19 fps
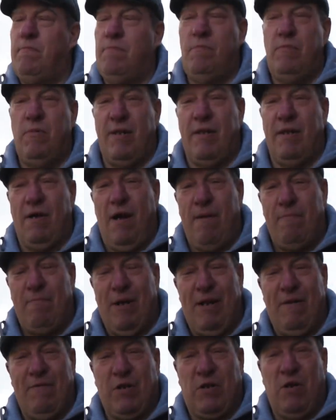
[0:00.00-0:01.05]
Well, I
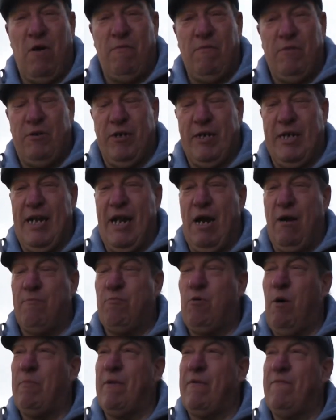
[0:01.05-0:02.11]
believe the Coventry Canal
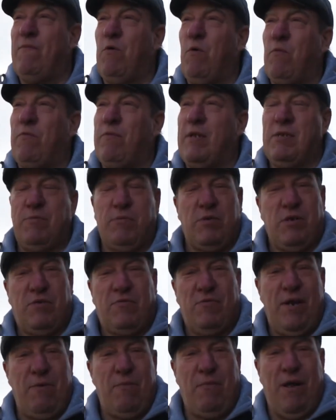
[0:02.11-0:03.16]
probably thought this was a
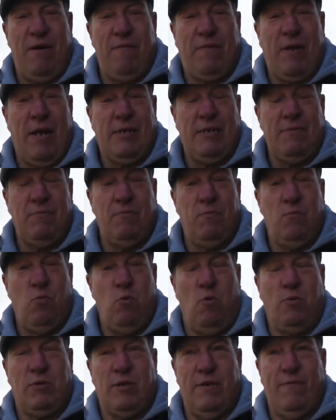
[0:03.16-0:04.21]
great way of getting
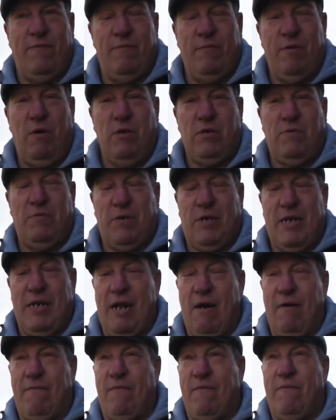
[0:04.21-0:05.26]
water from the Oxford
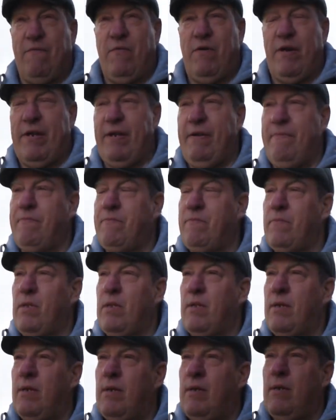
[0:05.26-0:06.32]
Canal for free,
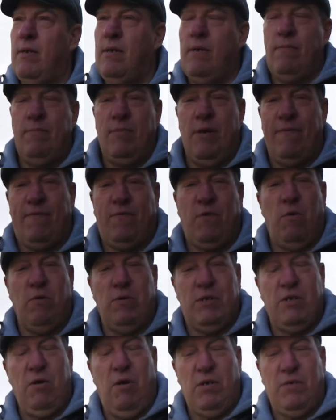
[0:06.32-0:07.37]
but of
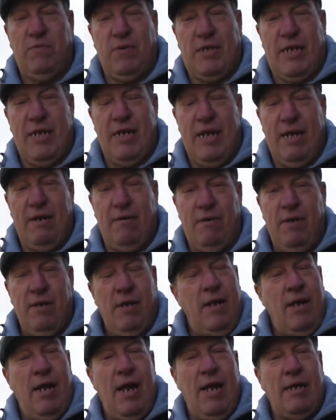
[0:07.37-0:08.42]
course the Oxford Canal
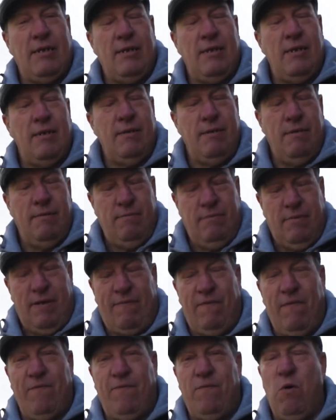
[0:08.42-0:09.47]
had
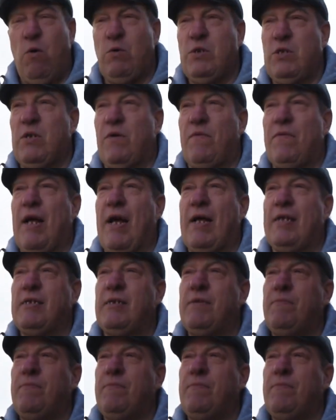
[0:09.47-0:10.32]
different thoughts on that.